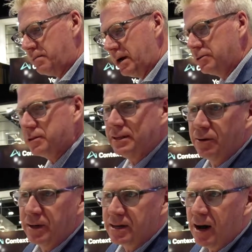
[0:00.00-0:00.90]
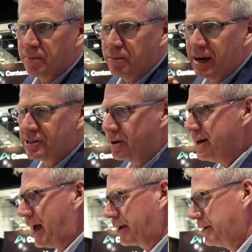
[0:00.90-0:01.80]
and mouse and then we compromise our
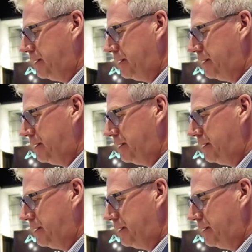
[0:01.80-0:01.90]
neck.